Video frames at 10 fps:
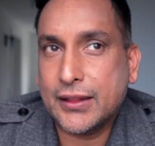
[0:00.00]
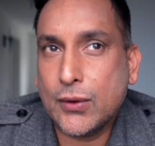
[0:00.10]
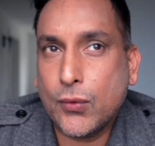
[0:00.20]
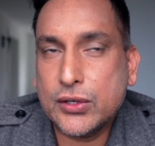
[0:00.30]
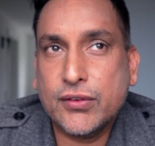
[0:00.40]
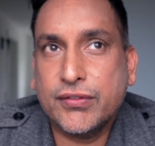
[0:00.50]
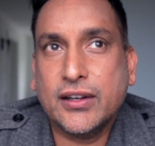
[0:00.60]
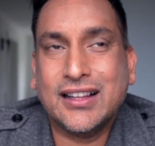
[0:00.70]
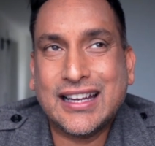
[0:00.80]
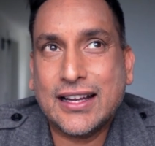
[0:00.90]
They want to
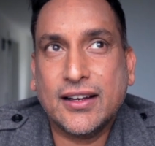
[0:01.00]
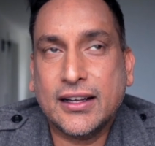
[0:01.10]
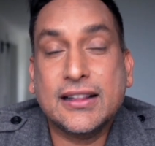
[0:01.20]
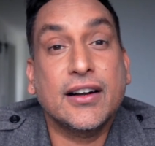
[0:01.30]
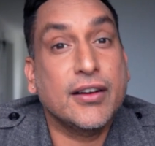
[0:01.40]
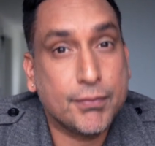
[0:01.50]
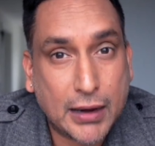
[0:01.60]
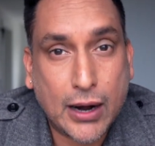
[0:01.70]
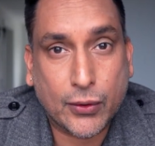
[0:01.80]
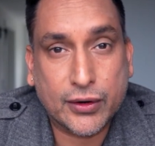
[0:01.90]
feel like they're in
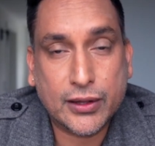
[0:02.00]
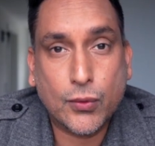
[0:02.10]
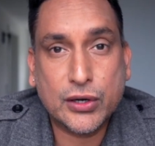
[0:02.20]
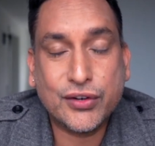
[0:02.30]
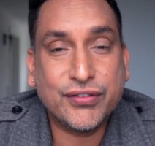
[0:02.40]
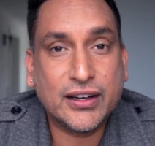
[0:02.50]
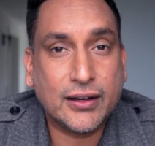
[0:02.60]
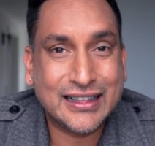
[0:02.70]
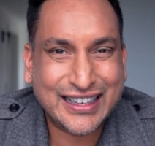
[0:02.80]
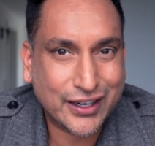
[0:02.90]
power. They want to feel
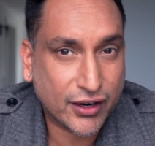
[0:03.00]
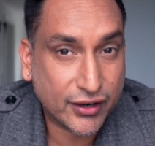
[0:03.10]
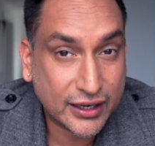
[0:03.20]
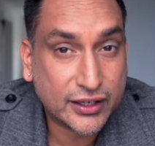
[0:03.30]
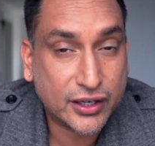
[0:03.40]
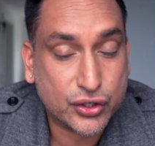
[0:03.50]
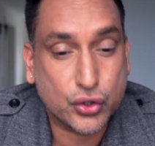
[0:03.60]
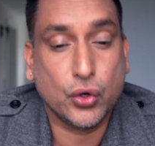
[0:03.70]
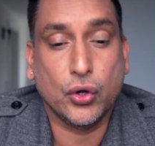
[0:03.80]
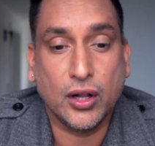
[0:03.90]
like they are in
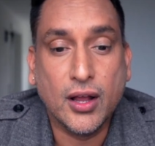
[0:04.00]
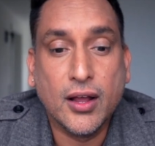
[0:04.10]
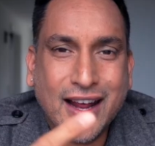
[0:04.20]
control.